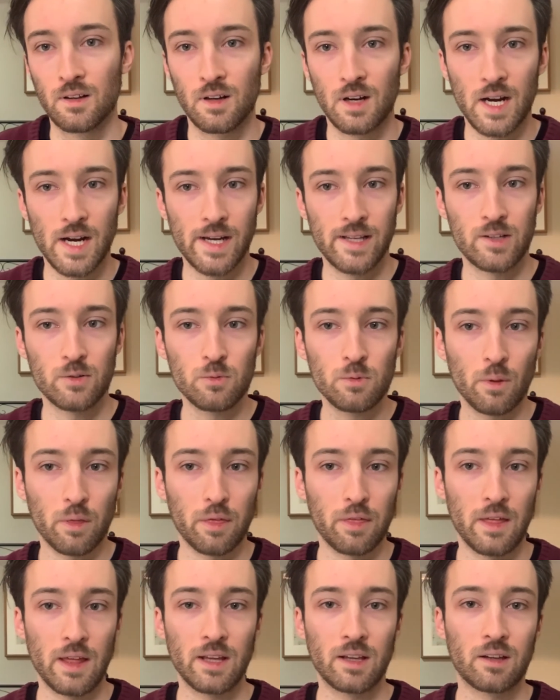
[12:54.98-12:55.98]
I don't
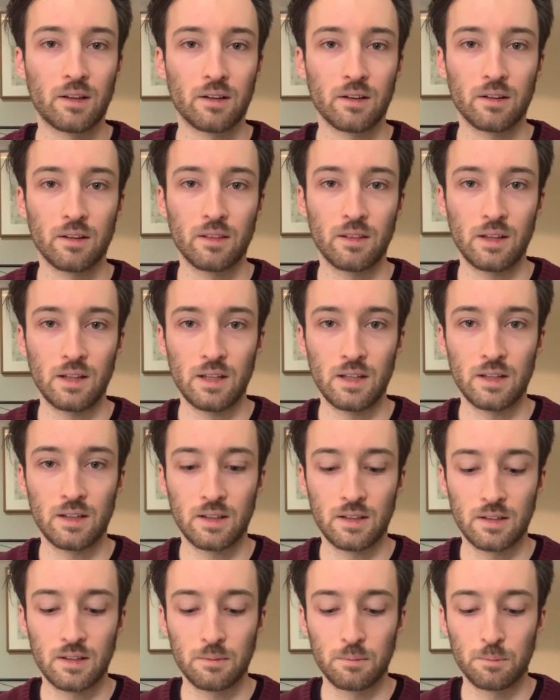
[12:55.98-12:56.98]
think the
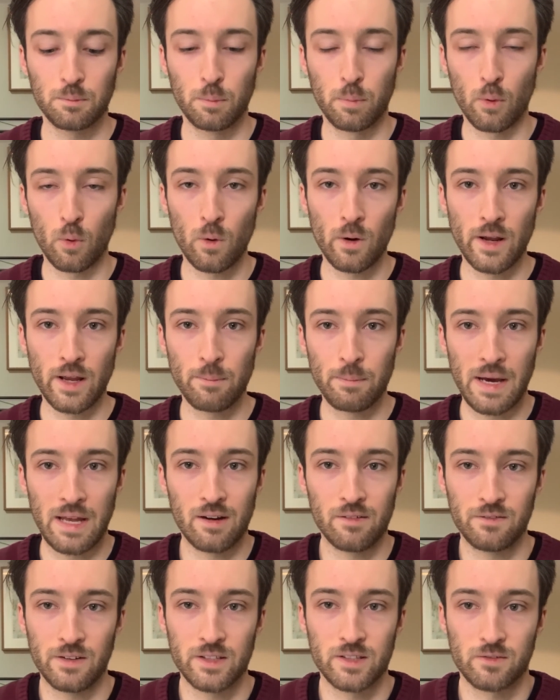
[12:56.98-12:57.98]
boy
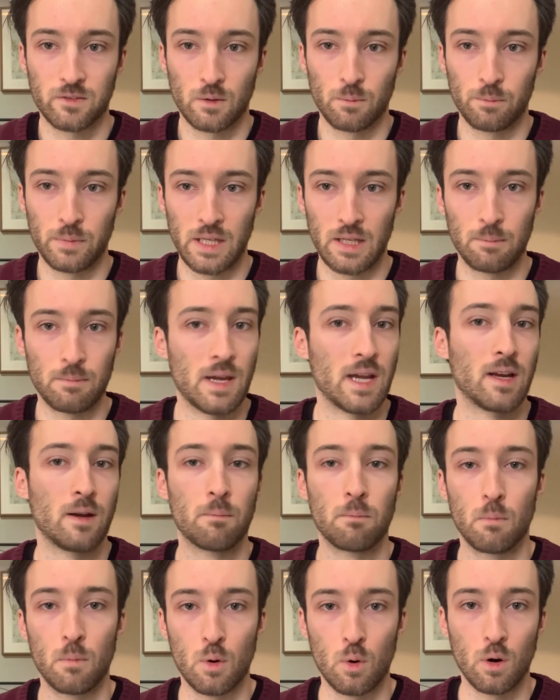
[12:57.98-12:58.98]
benefits from being
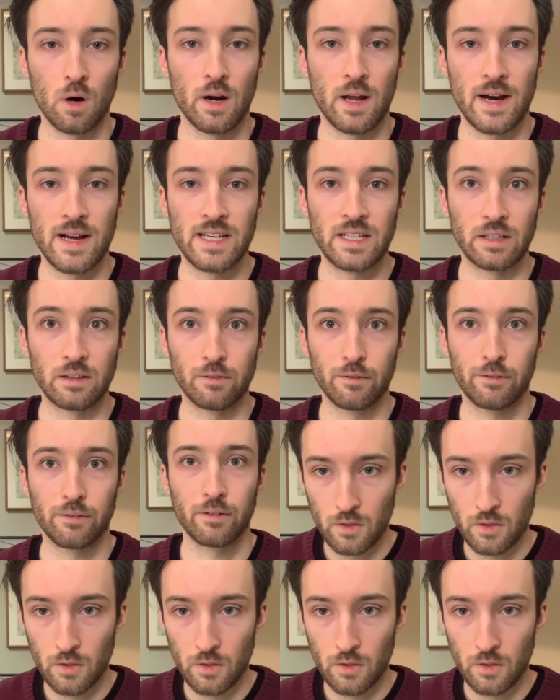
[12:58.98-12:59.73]
made more naive.